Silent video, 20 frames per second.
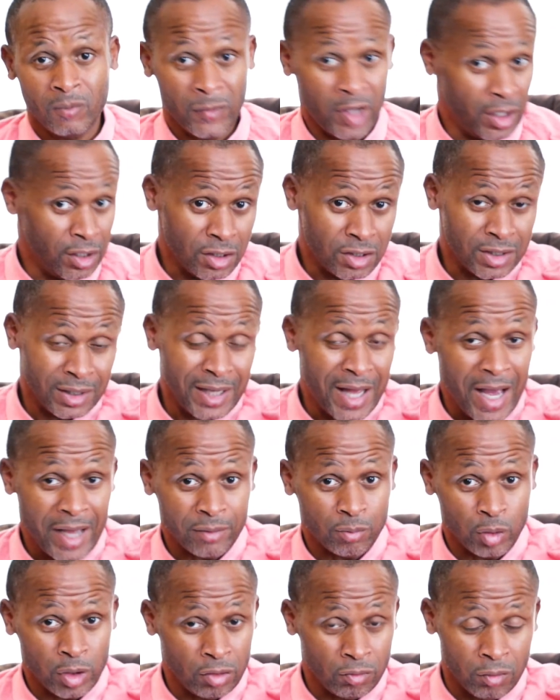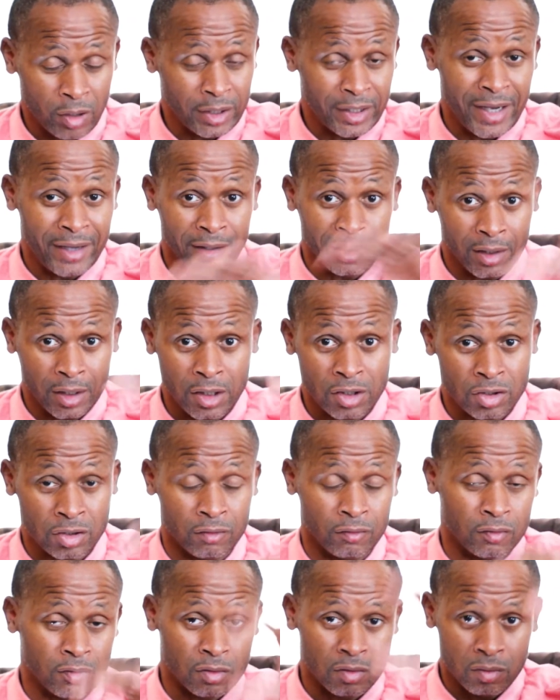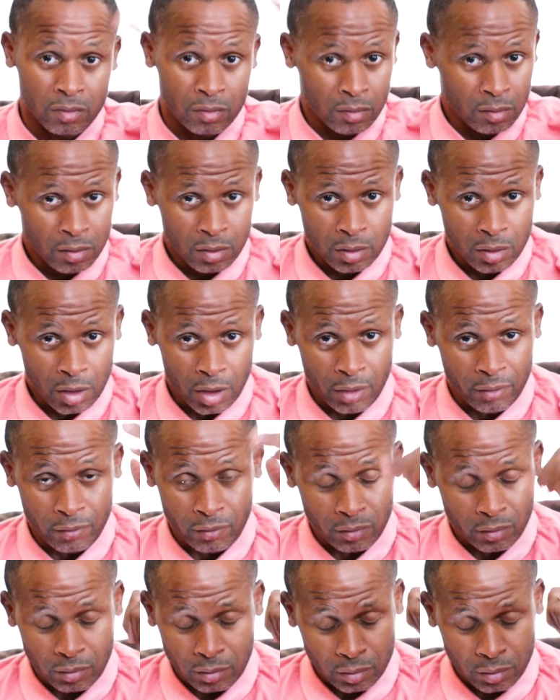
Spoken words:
And there's a lot. We can run down a list of